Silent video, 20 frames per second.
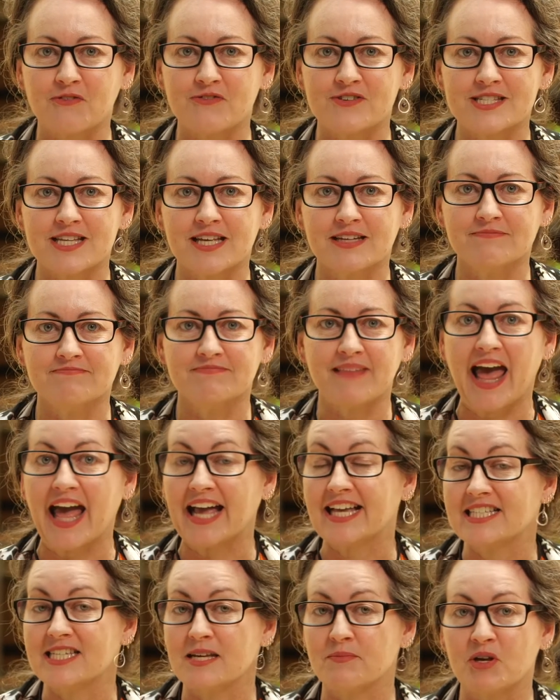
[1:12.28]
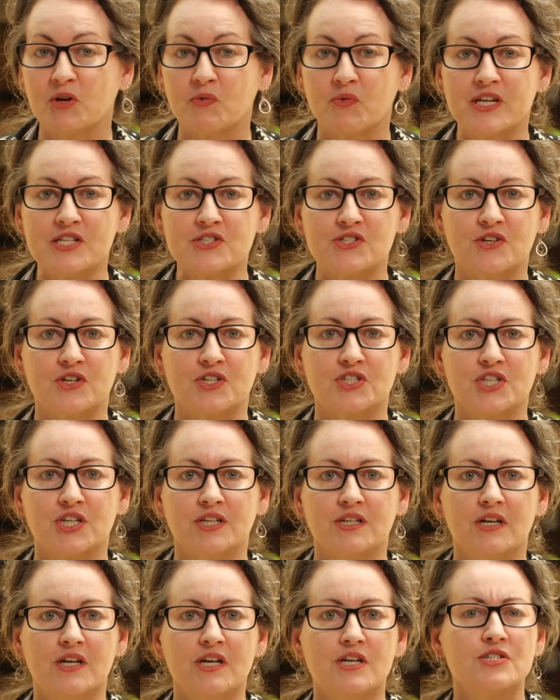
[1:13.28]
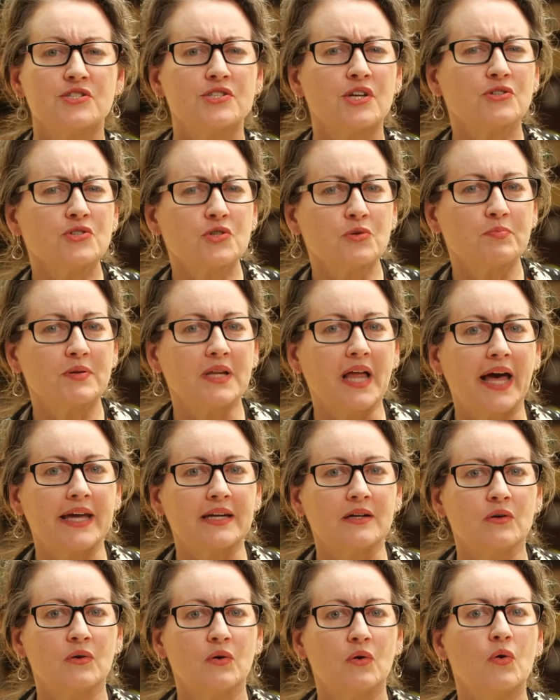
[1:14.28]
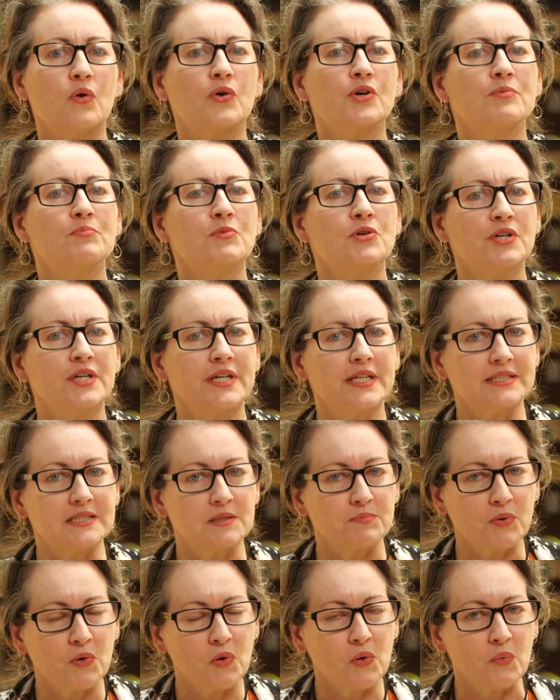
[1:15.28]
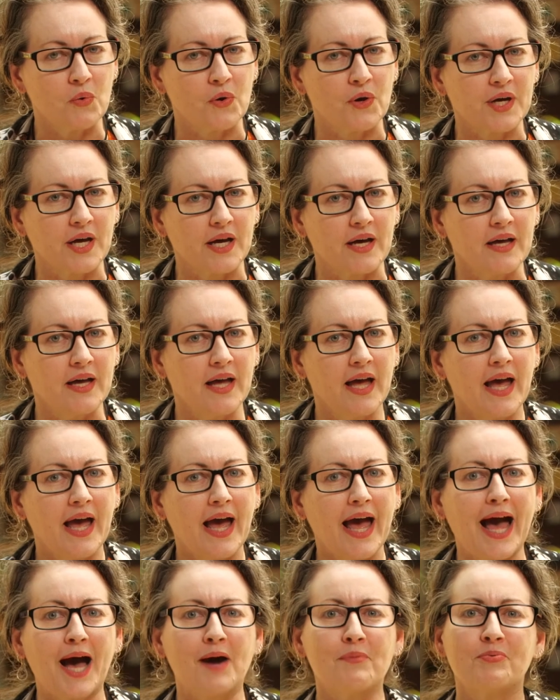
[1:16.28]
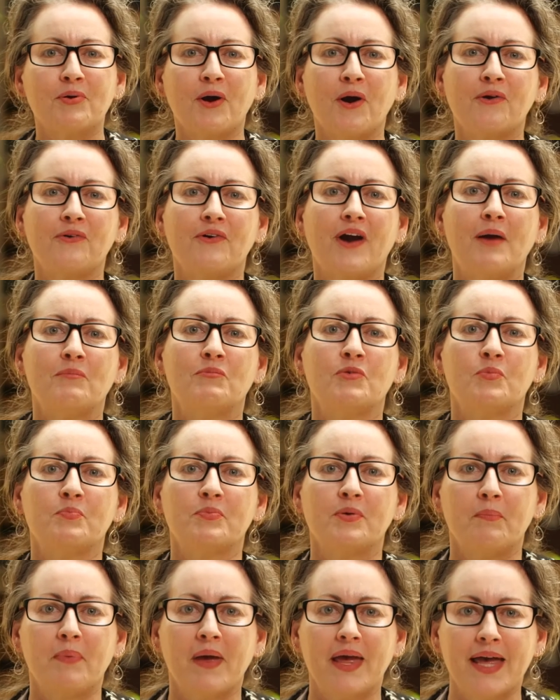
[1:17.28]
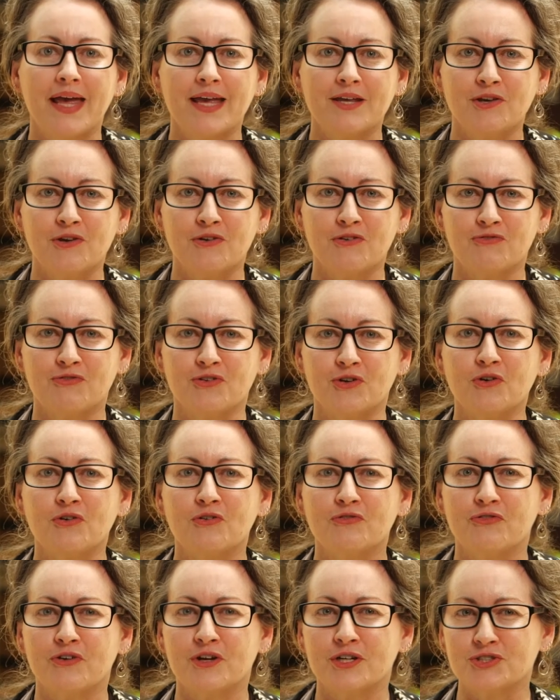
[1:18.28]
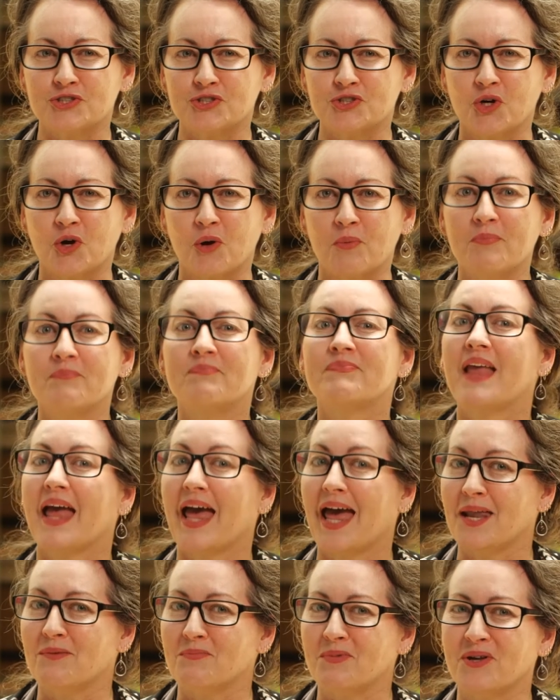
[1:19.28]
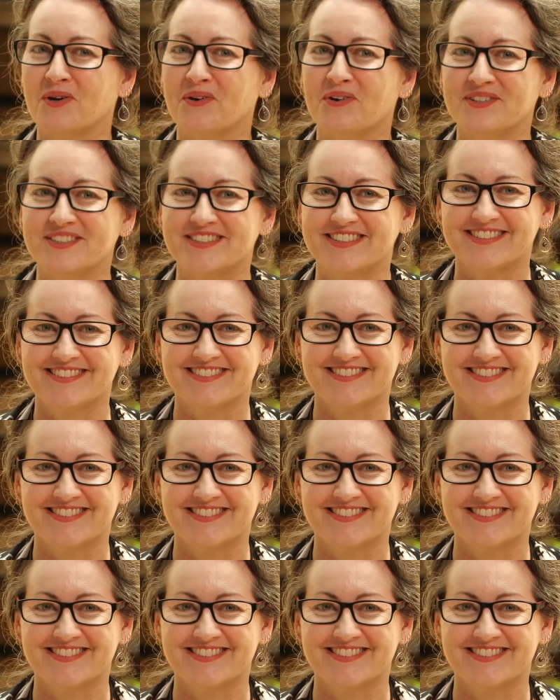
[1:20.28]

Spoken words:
officer, academic researcher, social planner, or community support worker. Our program will prepare you for your first job and beyond.